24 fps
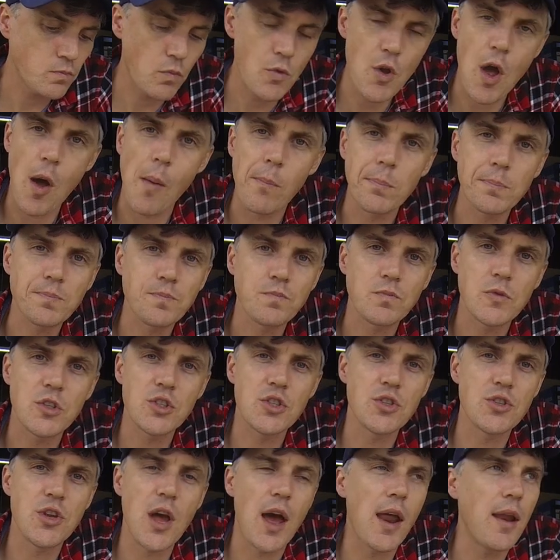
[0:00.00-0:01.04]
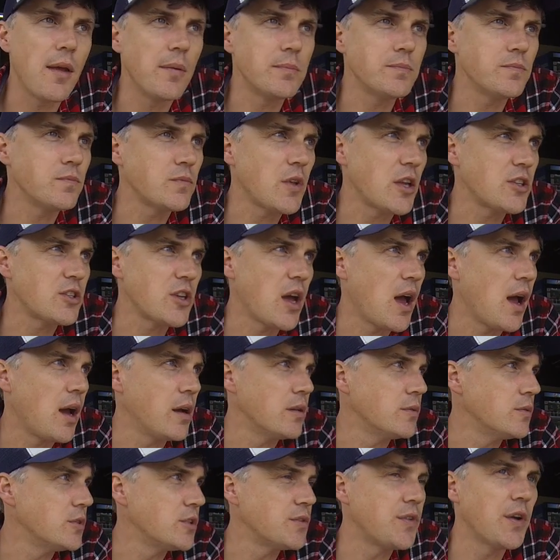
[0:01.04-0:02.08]
No, this is not, that's not
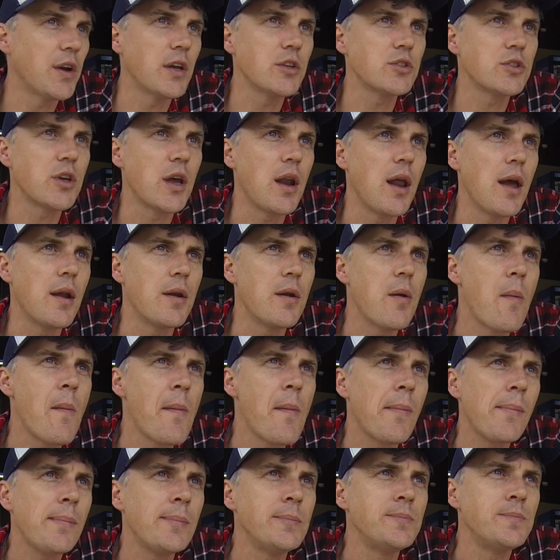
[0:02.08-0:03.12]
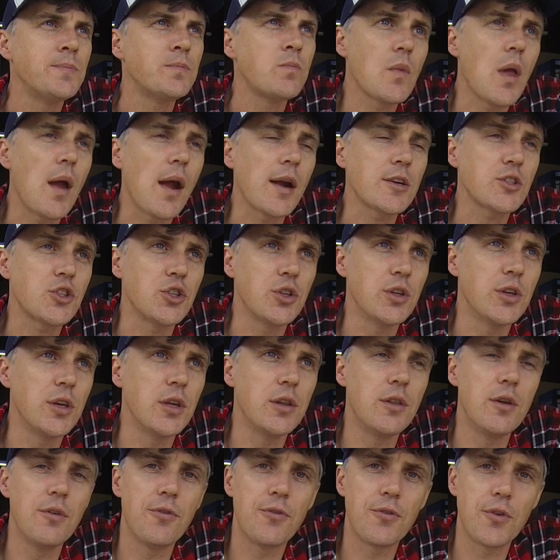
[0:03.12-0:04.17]
how this video's gonna end. Actually,
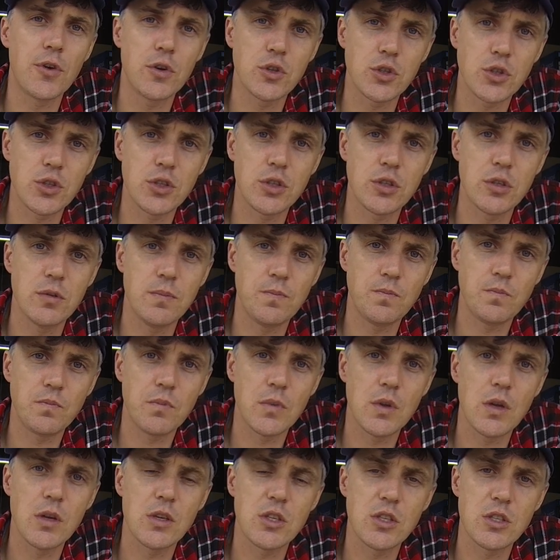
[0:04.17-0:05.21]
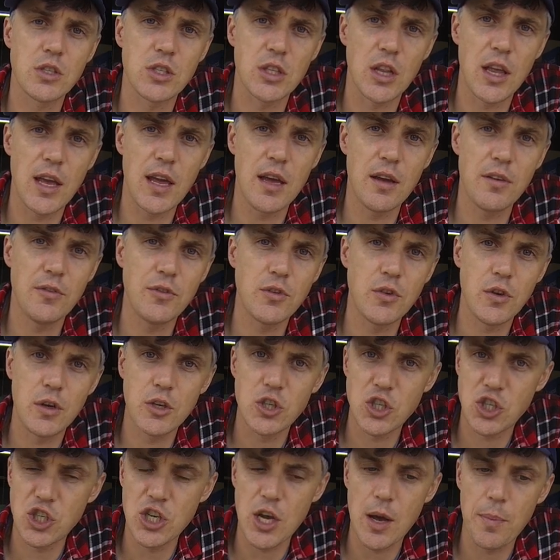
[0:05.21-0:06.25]
the first slave
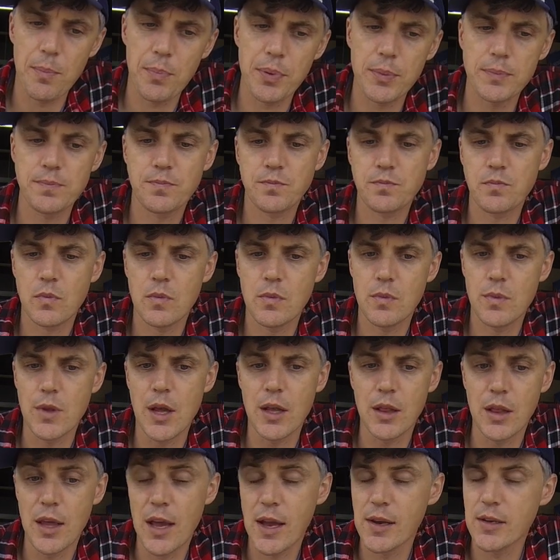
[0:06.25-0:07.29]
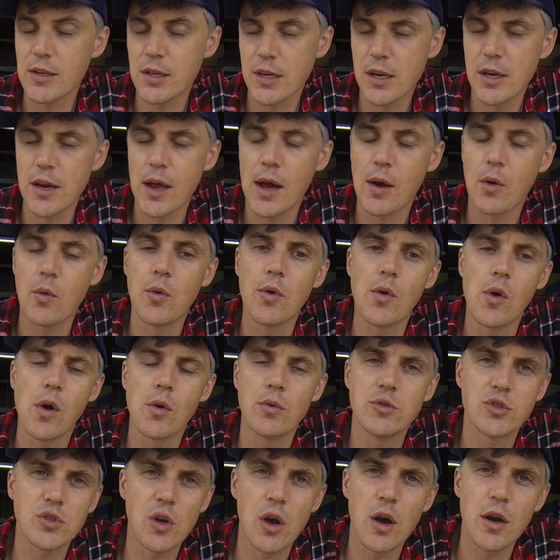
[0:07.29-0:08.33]
ship that landed in Ecuador
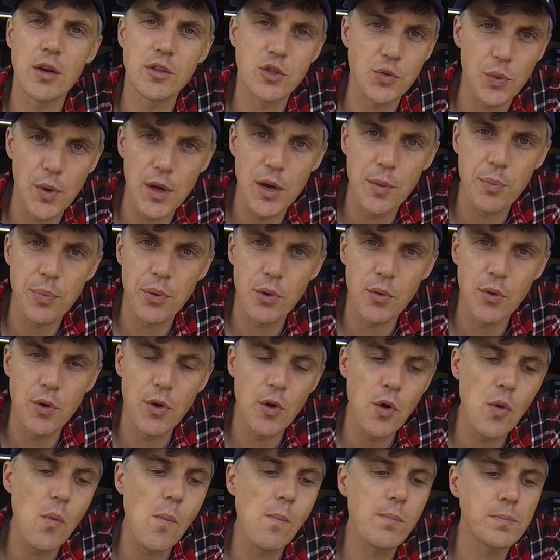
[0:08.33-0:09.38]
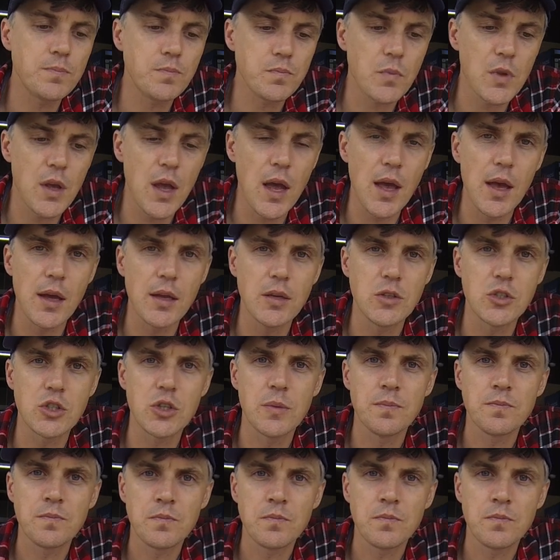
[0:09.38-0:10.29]
was on its way to Peru, and